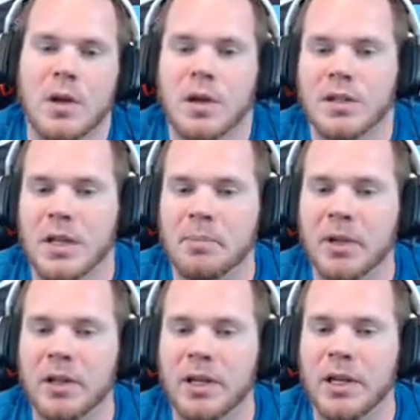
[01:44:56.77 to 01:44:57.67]

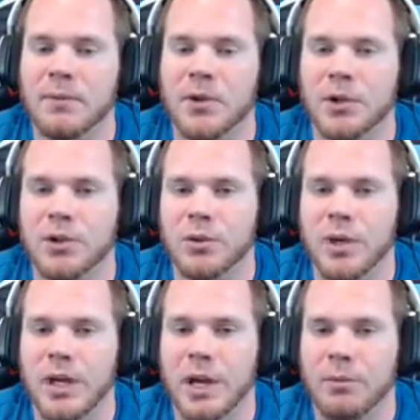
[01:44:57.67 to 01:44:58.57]
Typically, if you're
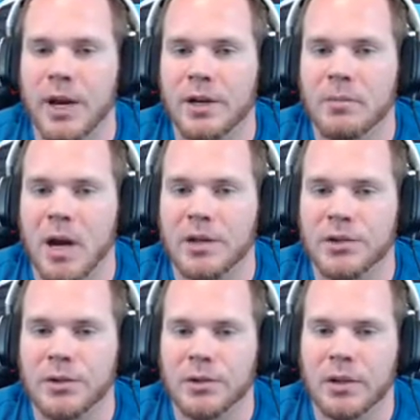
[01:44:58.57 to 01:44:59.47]
doing a
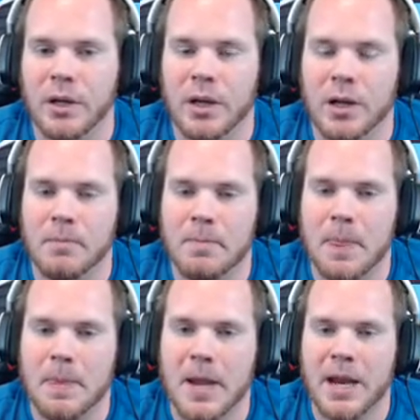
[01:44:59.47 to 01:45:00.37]
randomizer,
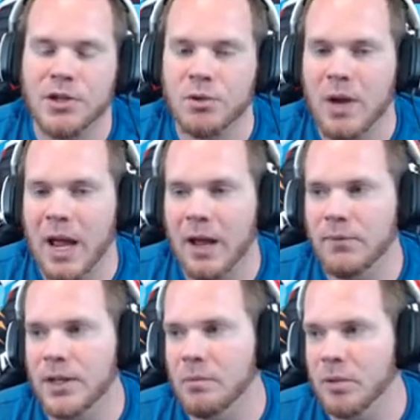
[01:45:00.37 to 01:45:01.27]
and you have
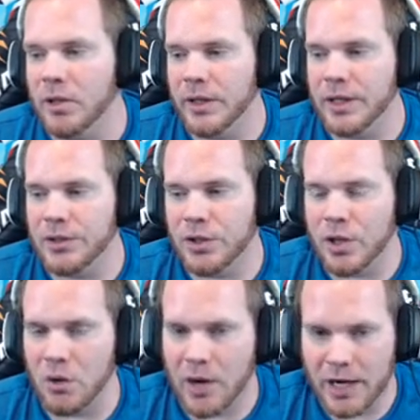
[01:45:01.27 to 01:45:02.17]
the ability to
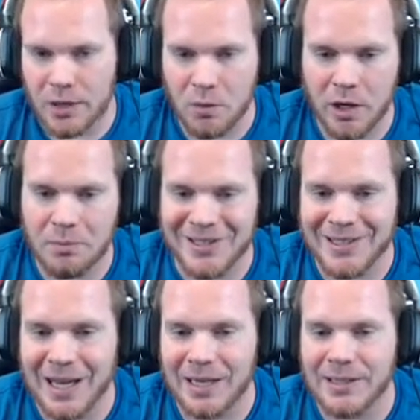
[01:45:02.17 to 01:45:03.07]
go anywhere
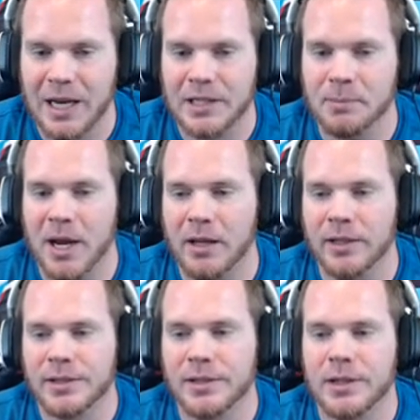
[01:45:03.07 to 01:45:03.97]
besides Ice
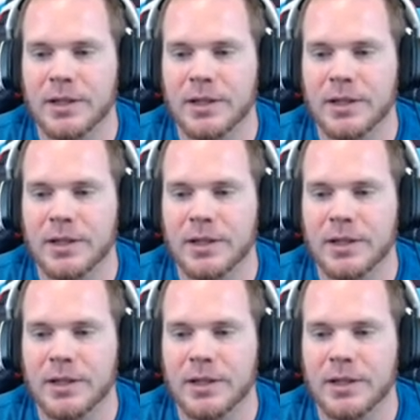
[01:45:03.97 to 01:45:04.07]
Palace,